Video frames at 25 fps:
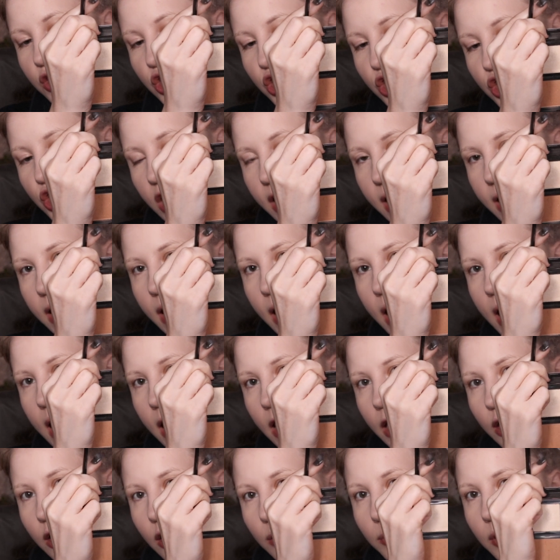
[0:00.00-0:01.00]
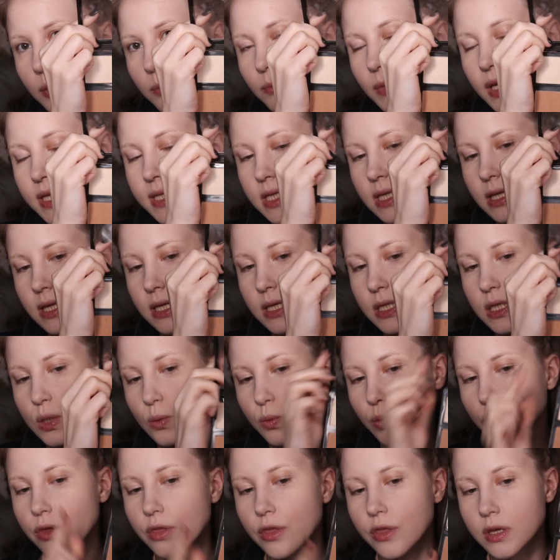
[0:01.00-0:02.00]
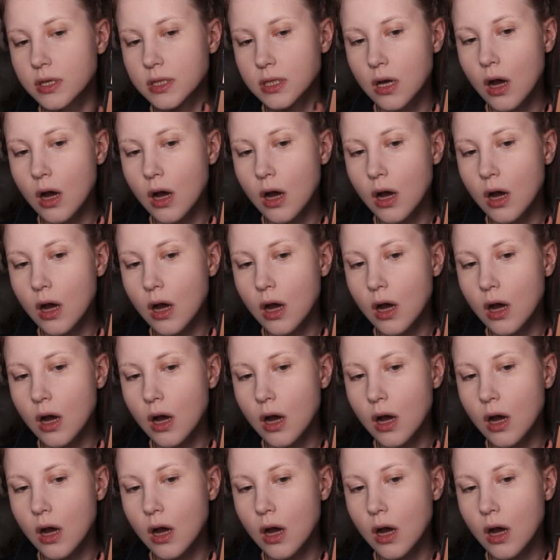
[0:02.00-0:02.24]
shade, and I'm going to be mixing this with this